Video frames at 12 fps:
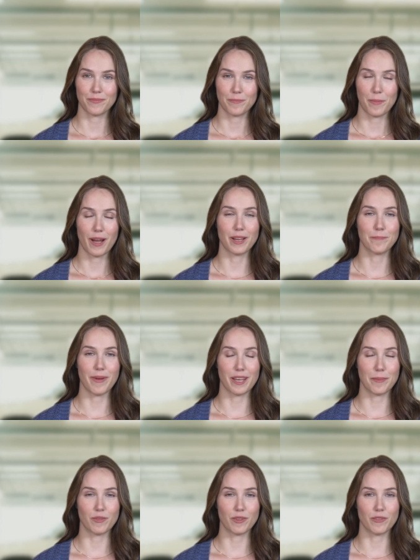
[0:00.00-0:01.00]
While it may
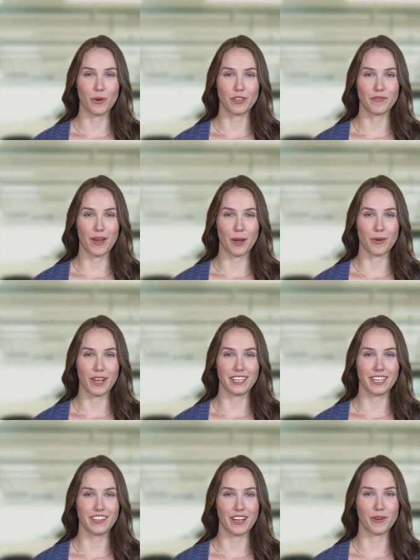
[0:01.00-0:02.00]
improve horsepower and
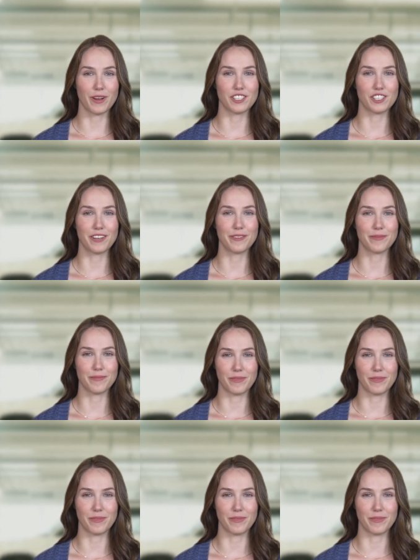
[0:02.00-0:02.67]
acceleration,